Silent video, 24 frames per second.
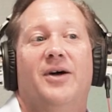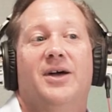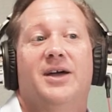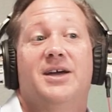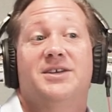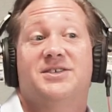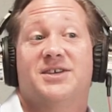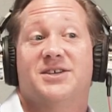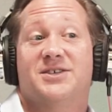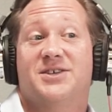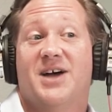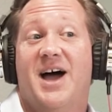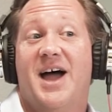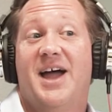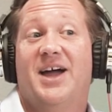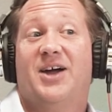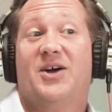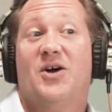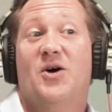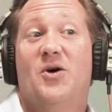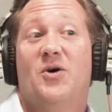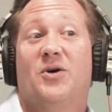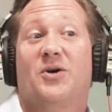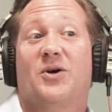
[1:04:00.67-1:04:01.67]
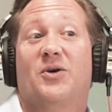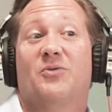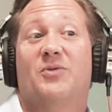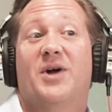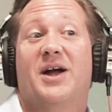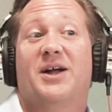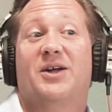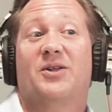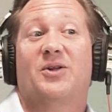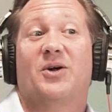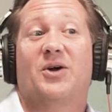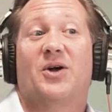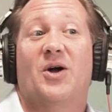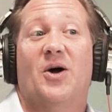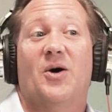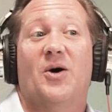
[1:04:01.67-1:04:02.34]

Yeah, I don't drink Coke a lot of pop